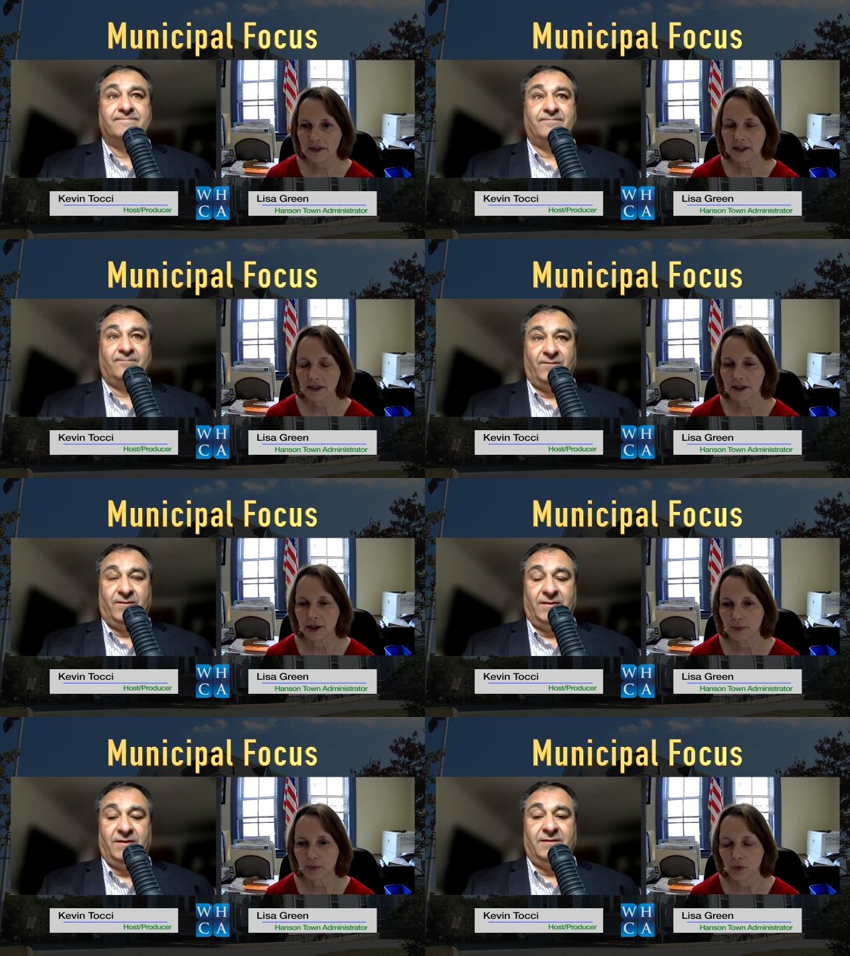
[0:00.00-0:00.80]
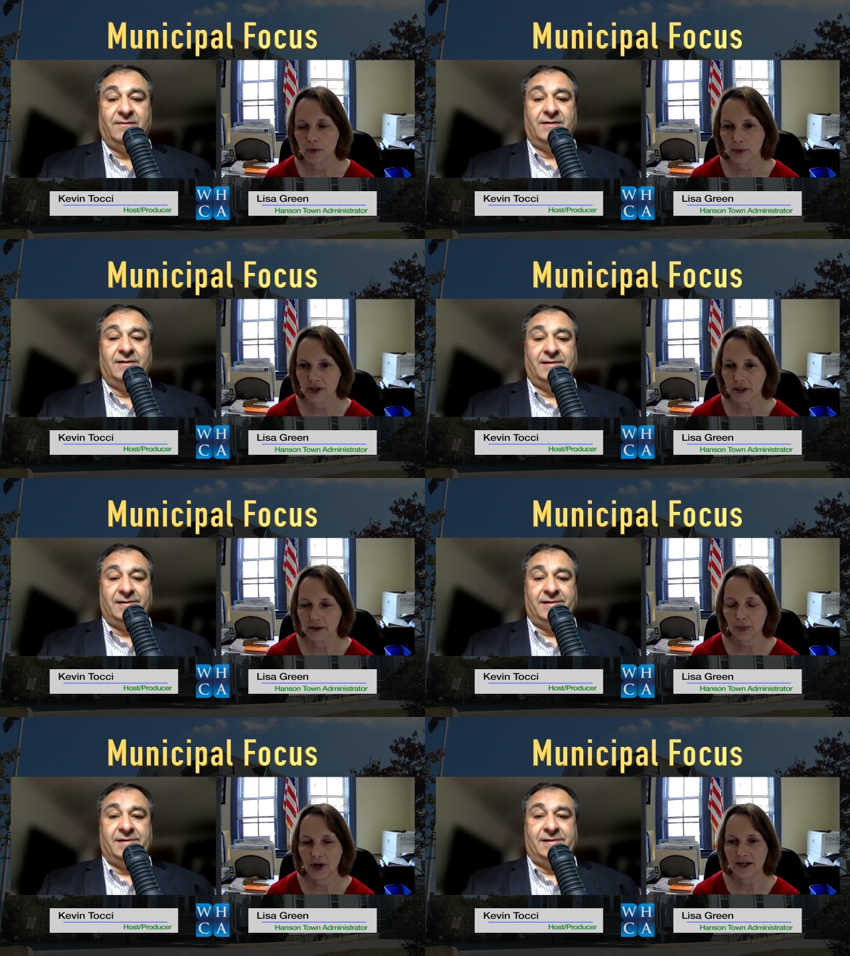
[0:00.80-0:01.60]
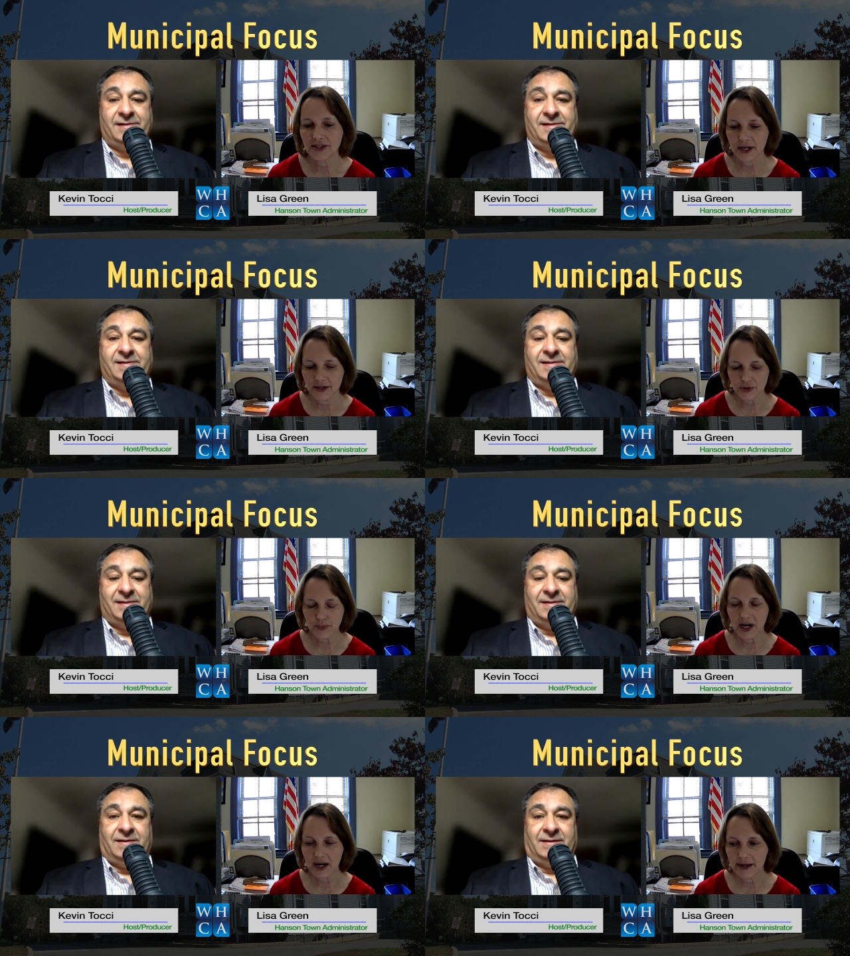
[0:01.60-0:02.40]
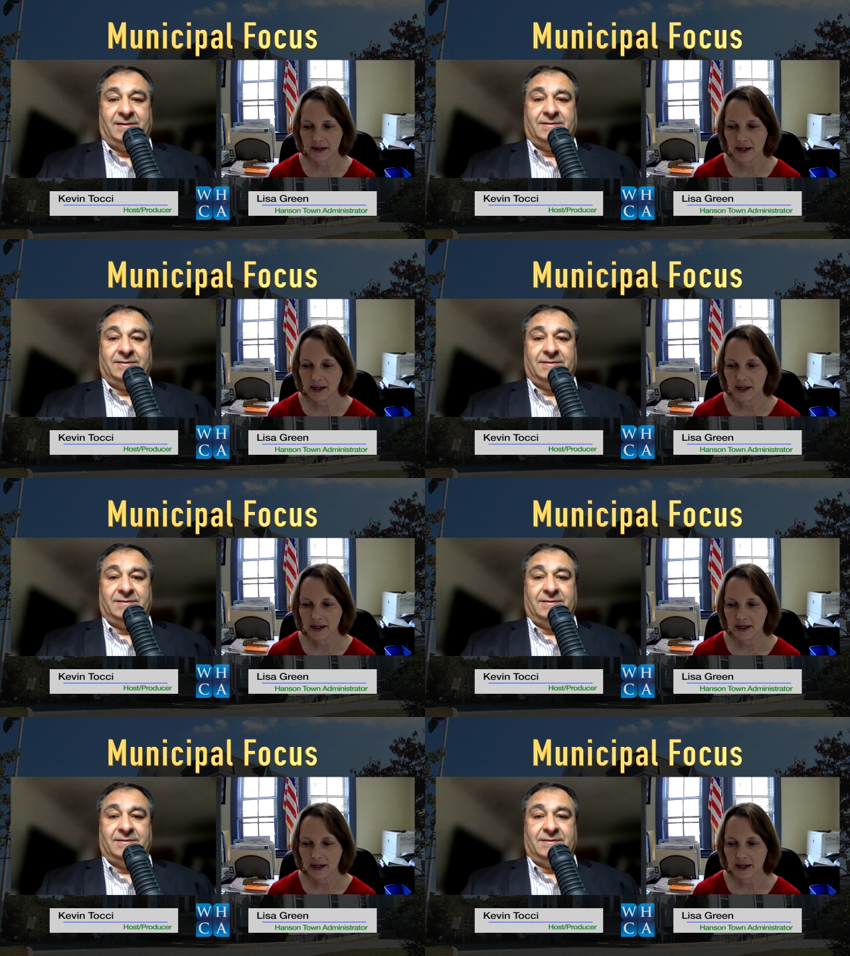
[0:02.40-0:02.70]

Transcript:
Speaker 1: Um, we begin the process by